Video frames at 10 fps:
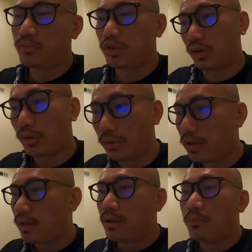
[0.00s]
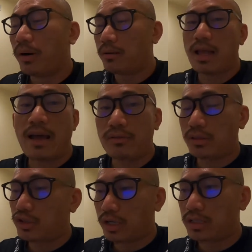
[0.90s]
So, but having
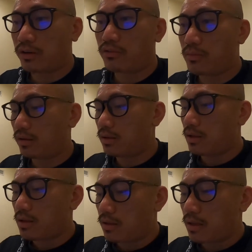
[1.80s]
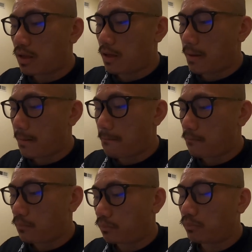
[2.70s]
the Chinese government
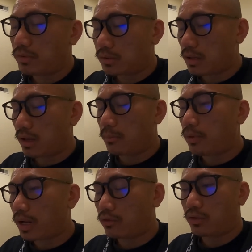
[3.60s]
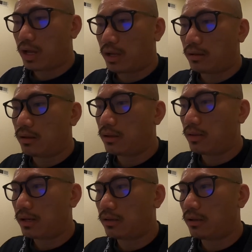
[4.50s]
put out that
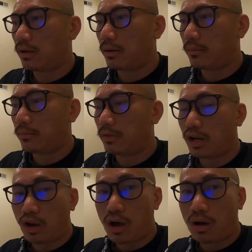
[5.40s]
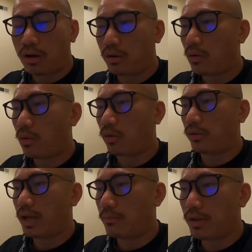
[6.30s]
law or
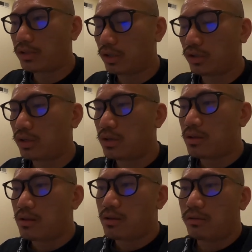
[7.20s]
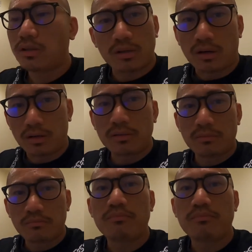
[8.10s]
that message doesn't hurt.